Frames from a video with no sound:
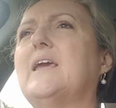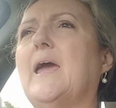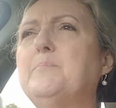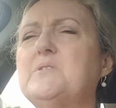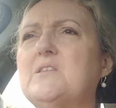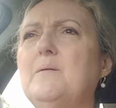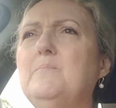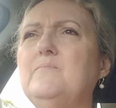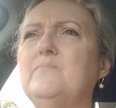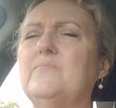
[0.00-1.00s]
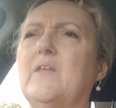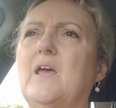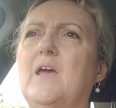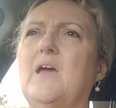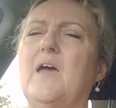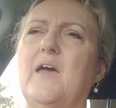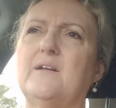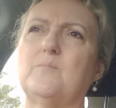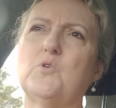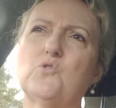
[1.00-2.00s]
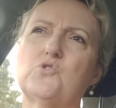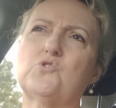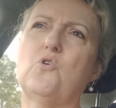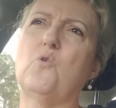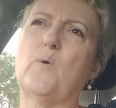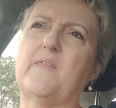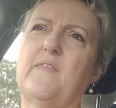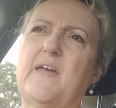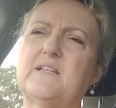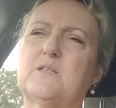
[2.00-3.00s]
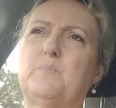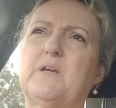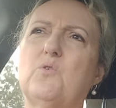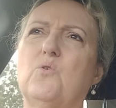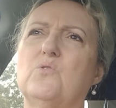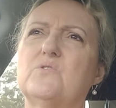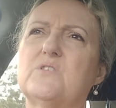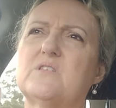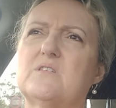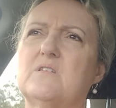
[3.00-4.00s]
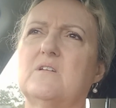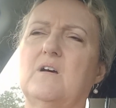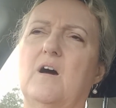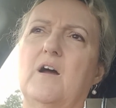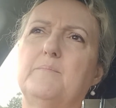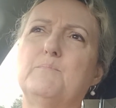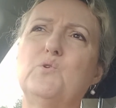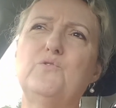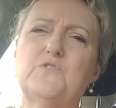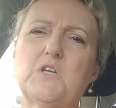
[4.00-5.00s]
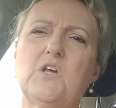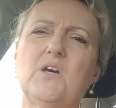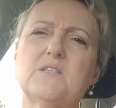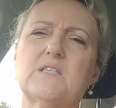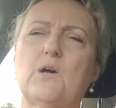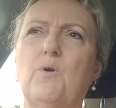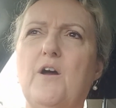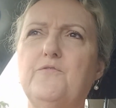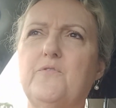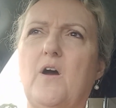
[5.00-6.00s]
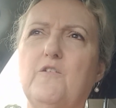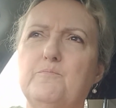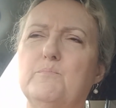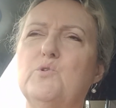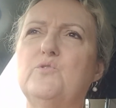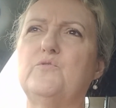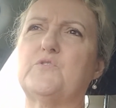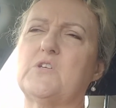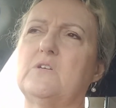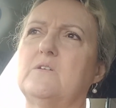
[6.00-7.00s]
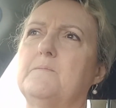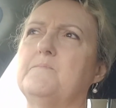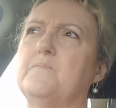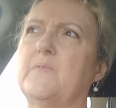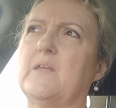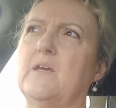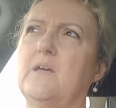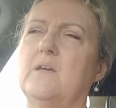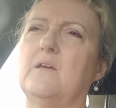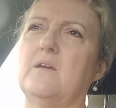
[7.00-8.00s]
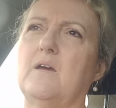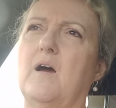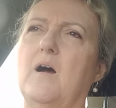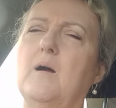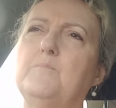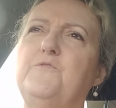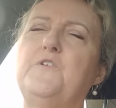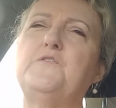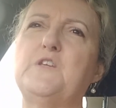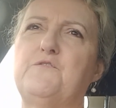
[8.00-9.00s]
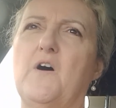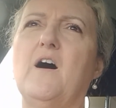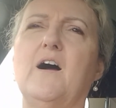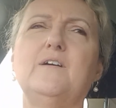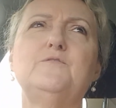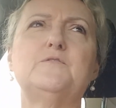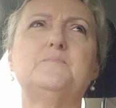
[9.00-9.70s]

kept them. And I'm not sure whether that's because I moved a lot. So I've moved. I'm 55,